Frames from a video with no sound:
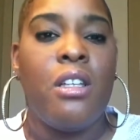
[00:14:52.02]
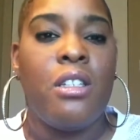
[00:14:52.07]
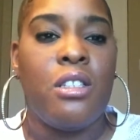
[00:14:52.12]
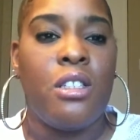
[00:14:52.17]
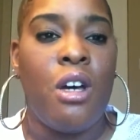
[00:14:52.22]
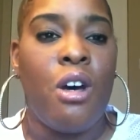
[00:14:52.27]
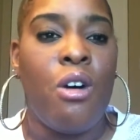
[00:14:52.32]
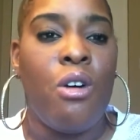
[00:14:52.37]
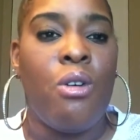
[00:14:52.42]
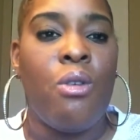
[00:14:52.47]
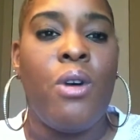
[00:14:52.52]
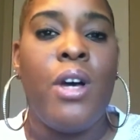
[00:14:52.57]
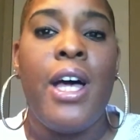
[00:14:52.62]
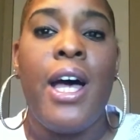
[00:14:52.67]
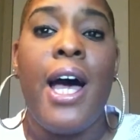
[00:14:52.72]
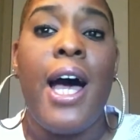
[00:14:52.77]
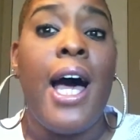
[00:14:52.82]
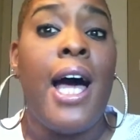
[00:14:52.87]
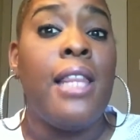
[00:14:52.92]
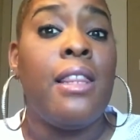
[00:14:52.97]
So
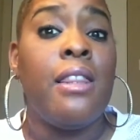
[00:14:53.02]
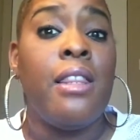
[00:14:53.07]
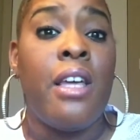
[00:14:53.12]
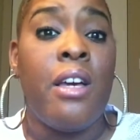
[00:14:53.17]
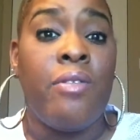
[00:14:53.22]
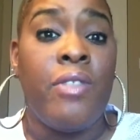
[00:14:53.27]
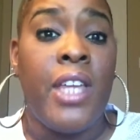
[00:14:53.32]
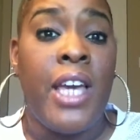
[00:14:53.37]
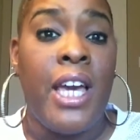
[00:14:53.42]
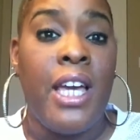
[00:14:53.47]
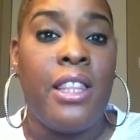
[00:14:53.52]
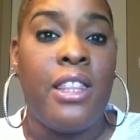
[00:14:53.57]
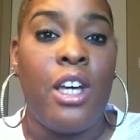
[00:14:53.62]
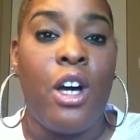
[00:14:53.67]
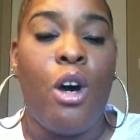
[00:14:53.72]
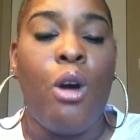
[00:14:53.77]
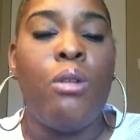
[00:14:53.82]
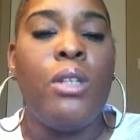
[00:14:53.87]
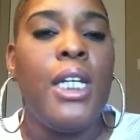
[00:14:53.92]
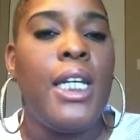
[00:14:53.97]
I love that. The
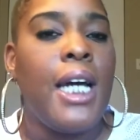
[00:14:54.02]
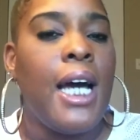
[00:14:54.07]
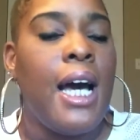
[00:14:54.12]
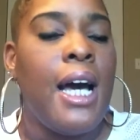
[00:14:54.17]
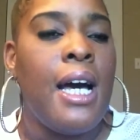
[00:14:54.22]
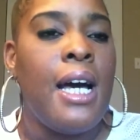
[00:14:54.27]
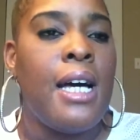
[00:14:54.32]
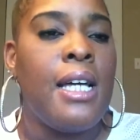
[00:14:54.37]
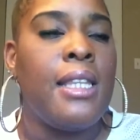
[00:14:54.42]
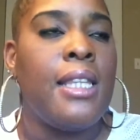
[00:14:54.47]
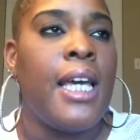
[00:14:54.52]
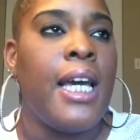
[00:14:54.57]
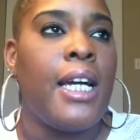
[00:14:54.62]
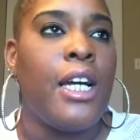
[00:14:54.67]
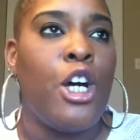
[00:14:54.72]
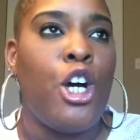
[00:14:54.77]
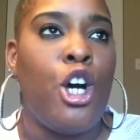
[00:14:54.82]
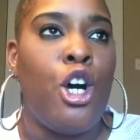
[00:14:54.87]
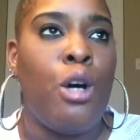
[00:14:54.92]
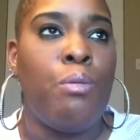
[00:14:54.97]
only con that
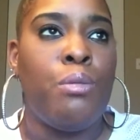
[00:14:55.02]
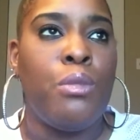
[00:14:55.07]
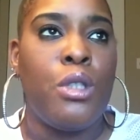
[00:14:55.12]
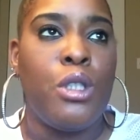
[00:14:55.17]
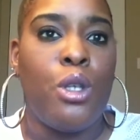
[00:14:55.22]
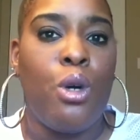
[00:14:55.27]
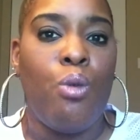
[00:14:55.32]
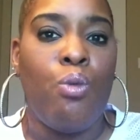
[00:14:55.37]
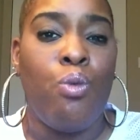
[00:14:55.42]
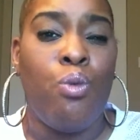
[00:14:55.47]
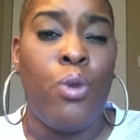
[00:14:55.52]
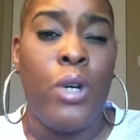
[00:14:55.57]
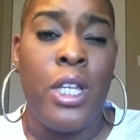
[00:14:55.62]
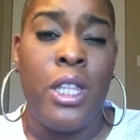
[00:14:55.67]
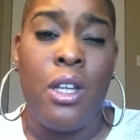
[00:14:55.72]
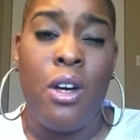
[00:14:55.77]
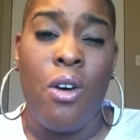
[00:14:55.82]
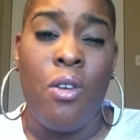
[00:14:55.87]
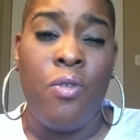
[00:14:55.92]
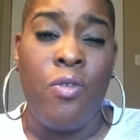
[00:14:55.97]
comes
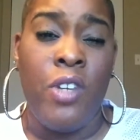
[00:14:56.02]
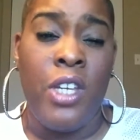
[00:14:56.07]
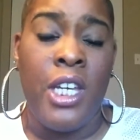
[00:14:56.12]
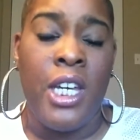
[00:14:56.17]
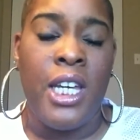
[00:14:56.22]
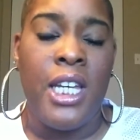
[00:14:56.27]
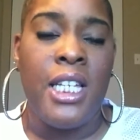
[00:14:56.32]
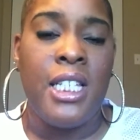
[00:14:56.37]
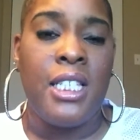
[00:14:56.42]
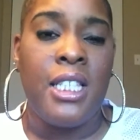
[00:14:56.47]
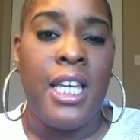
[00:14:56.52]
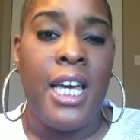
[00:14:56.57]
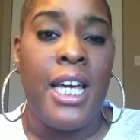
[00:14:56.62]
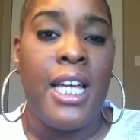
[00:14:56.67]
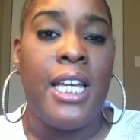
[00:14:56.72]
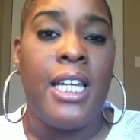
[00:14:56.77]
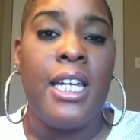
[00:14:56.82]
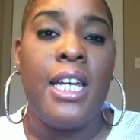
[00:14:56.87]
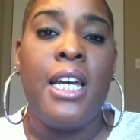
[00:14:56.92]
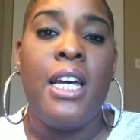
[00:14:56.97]
with Ovia is
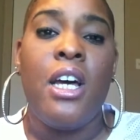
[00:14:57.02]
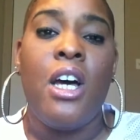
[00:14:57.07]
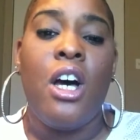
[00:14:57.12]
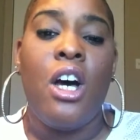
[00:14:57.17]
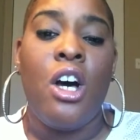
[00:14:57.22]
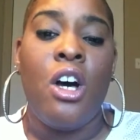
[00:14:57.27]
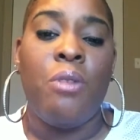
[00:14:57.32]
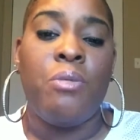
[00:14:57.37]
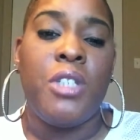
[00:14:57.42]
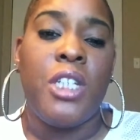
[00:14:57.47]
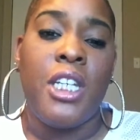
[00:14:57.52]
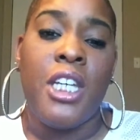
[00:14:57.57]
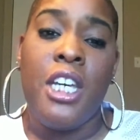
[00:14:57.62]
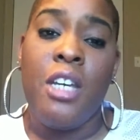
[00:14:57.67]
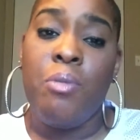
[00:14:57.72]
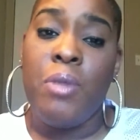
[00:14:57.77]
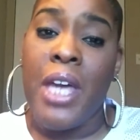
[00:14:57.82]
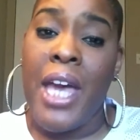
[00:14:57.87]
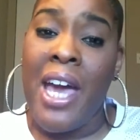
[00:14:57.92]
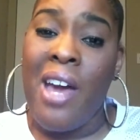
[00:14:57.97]
that to
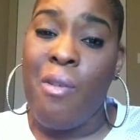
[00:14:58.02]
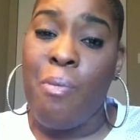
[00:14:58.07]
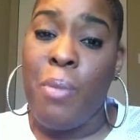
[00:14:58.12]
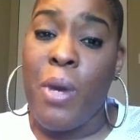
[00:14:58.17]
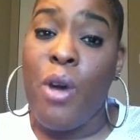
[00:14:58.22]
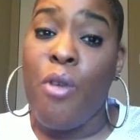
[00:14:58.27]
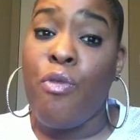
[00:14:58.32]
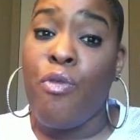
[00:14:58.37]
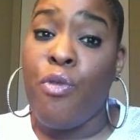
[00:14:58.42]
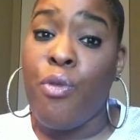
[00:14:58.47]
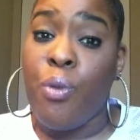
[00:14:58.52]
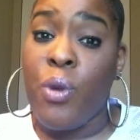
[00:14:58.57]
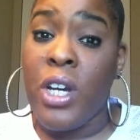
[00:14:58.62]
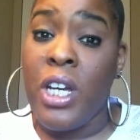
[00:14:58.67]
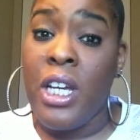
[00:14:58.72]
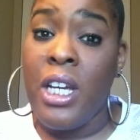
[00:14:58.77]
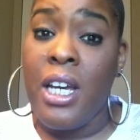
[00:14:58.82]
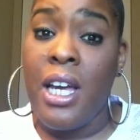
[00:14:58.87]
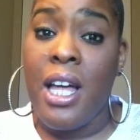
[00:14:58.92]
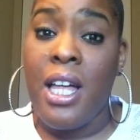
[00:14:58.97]
keep the app
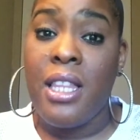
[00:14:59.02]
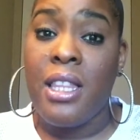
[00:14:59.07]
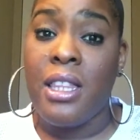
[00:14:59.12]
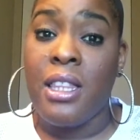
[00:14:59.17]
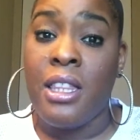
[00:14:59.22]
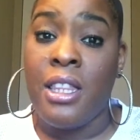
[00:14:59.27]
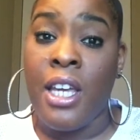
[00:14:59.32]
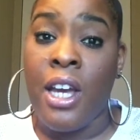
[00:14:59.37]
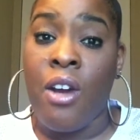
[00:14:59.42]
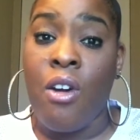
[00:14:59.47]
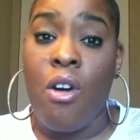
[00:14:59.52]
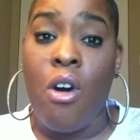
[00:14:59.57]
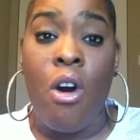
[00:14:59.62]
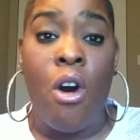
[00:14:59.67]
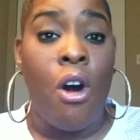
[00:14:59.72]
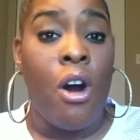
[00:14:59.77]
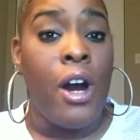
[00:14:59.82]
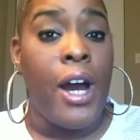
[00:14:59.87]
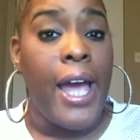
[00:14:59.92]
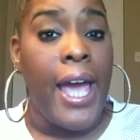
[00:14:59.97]
free, there
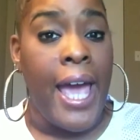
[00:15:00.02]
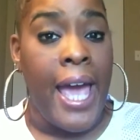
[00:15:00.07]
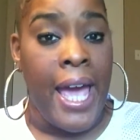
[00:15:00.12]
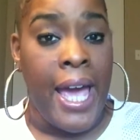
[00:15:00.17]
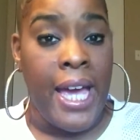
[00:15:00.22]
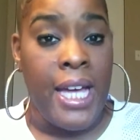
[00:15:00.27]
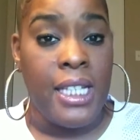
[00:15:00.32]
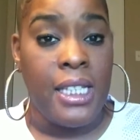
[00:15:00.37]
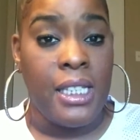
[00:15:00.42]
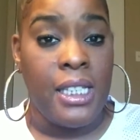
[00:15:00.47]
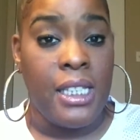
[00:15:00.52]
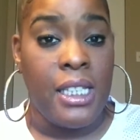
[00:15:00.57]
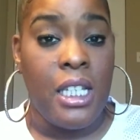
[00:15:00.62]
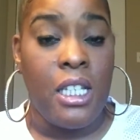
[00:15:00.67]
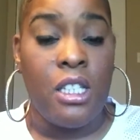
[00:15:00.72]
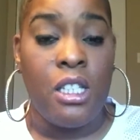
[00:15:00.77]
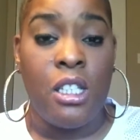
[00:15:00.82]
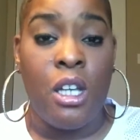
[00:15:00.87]
are ads.